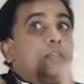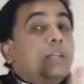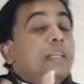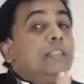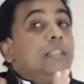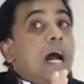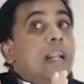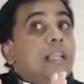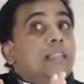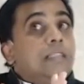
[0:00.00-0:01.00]
So it is
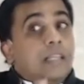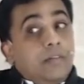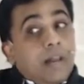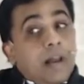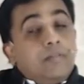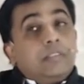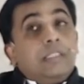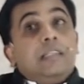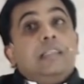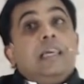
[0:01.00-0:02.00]
not necessary you have to
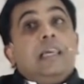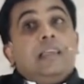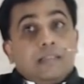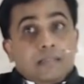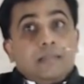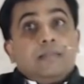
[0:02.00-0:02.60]
sit there.